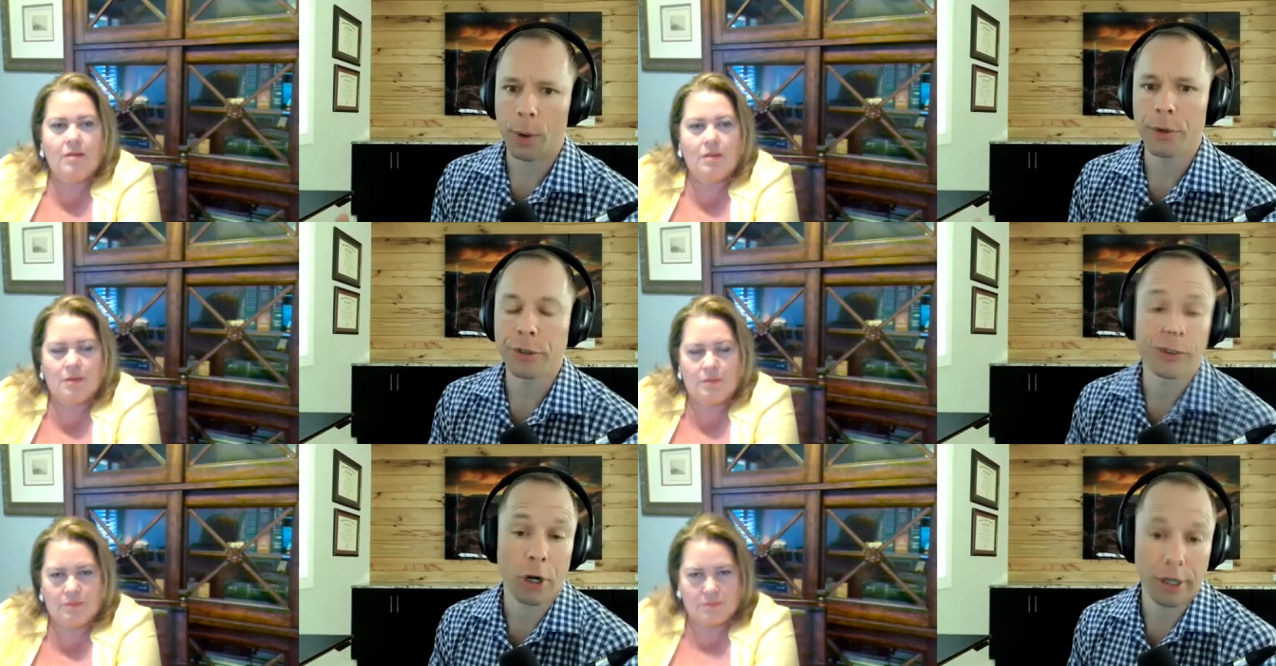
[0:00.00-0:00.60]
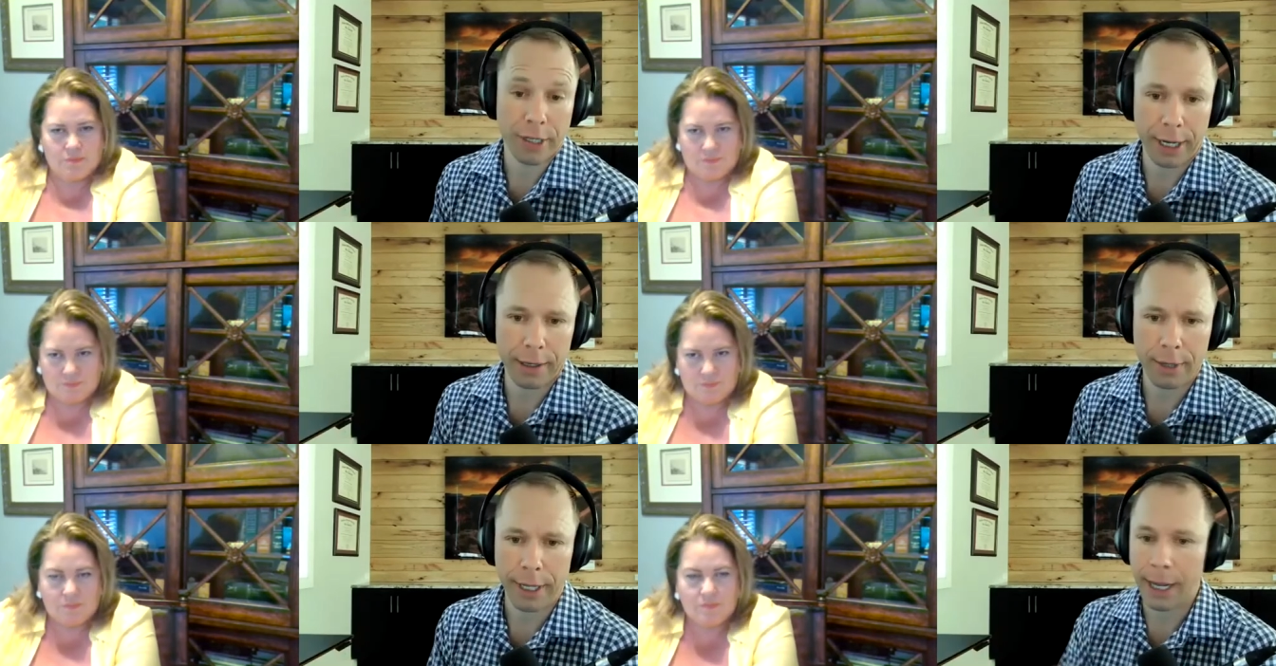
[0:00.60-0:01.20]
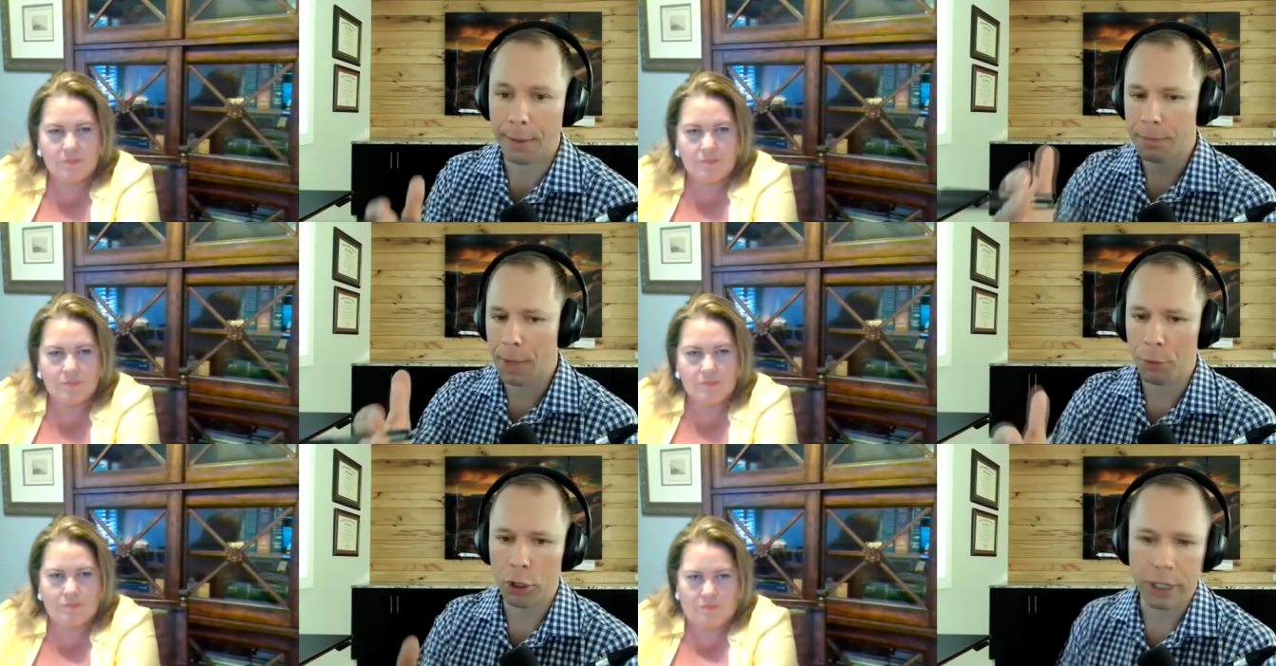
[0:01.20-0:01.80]
Speaker 1: would you start today? Like, I'm,
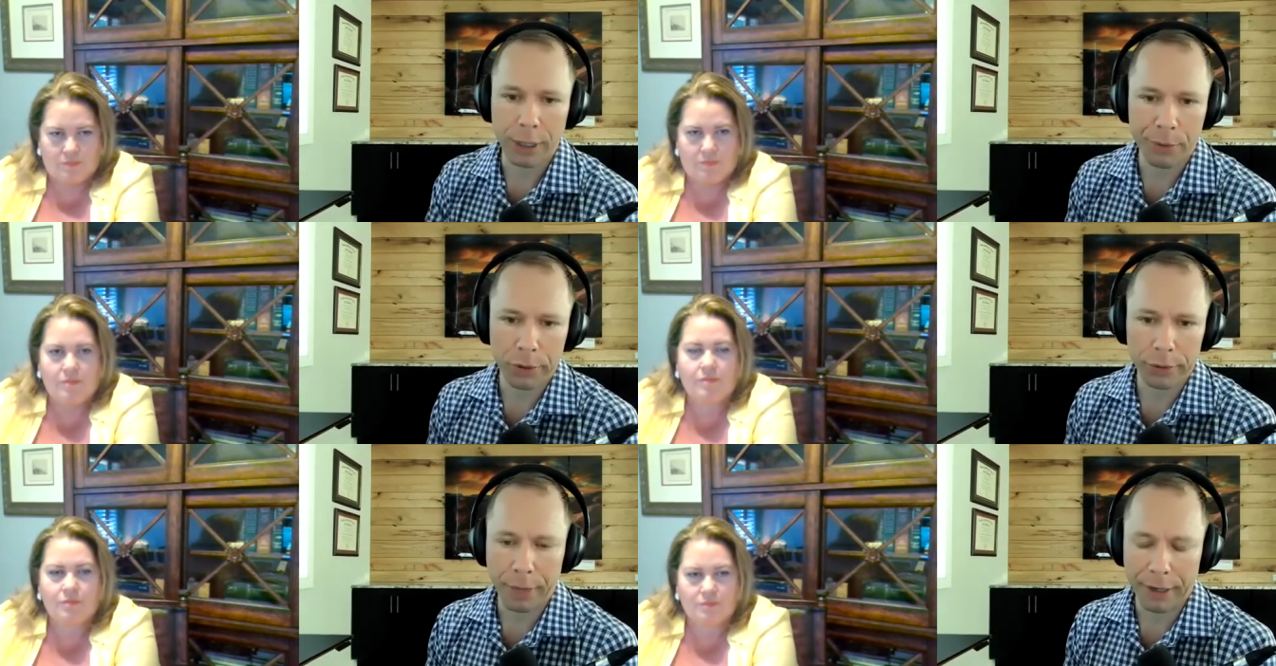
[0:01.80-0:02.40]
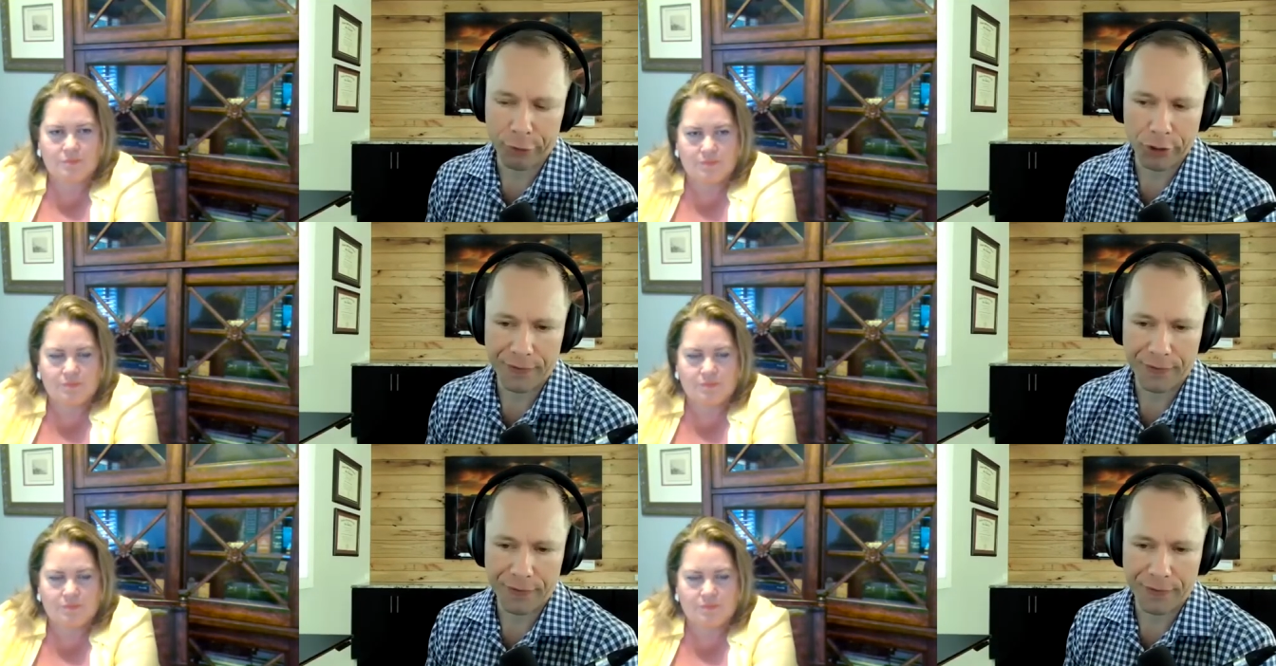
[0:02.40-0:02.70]
I'm looking to build my first